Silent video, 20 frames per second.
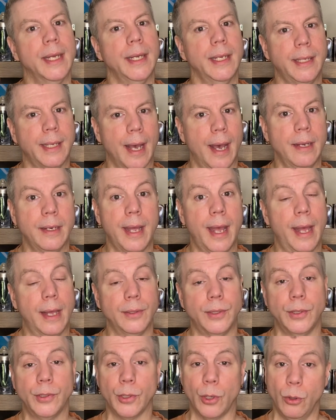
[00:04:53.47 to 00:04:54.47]
it kind of
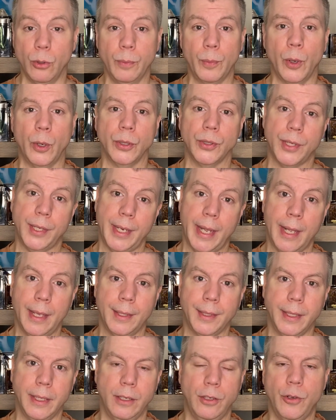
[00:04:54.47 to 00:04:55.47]
has its own
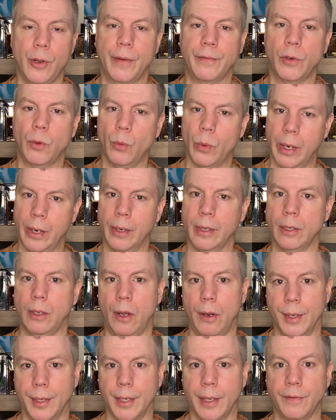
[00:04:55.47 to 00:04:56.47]
personality and you have to wear it
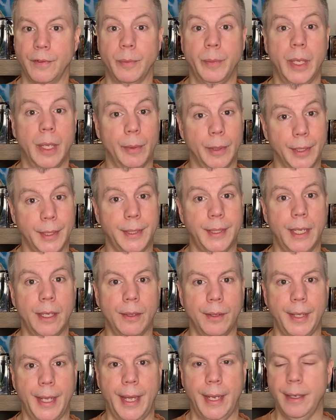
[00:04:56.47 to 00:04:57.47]
long enough to be able to
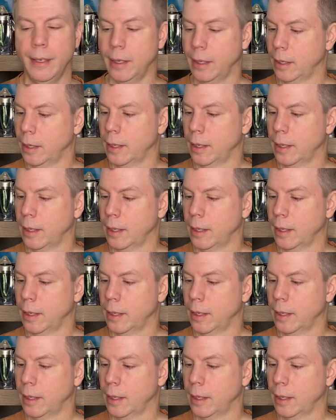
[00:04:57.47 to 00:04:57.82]
tell that.